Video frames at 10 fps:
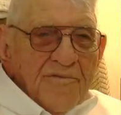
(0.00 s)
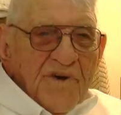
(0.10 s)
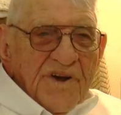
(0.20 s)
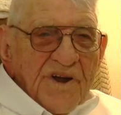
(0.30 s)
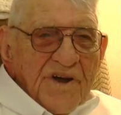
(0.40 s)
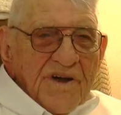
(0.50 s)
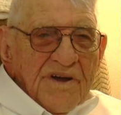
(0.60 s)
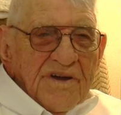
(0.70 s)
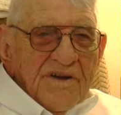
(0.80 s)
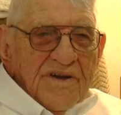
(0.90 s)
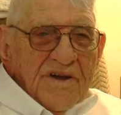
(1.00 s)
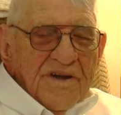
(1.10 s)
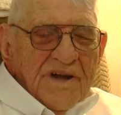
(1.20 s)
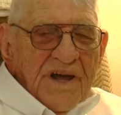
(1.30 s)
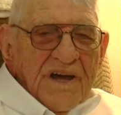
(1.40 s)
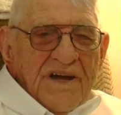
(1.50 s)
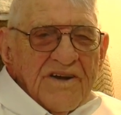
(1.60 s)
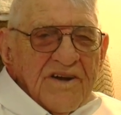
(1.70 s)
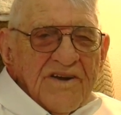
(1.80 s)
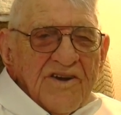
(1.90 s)
But I, at the
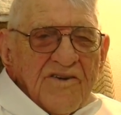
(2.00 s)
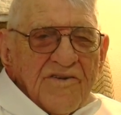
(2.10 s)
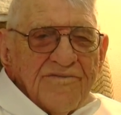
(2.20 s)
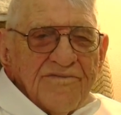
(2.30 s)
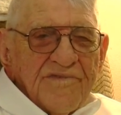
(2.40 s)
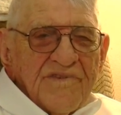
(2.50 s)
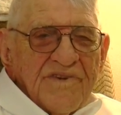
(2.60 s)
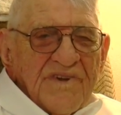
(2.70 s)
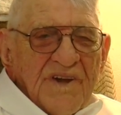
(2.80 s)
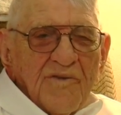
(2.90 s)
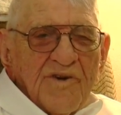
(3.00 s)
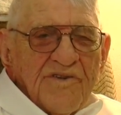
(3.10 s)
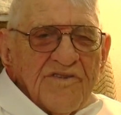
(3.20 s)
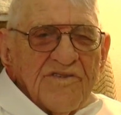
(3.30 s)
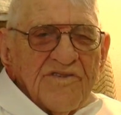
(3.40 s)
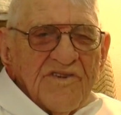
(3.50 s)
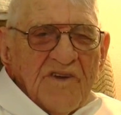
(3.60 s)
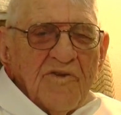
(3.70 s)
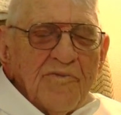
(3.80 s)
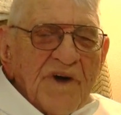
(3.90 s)
age, I knew they wouldn't
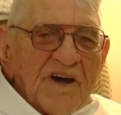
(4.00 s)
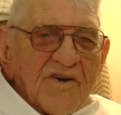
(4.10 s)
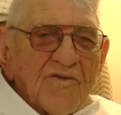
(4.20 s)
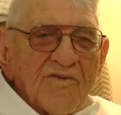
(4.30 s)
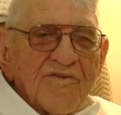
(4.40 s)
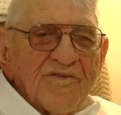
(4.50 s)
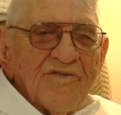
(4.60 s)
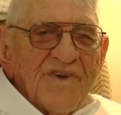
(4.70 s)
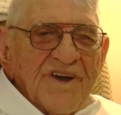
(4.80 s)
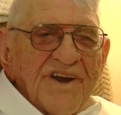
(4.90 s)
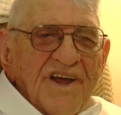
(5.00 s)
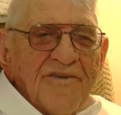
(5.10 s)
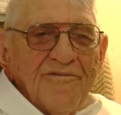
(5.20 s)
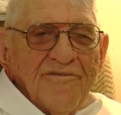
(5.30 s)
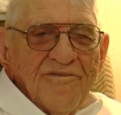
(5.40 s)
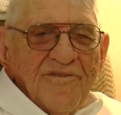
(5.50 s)
send me back home, Vietnam.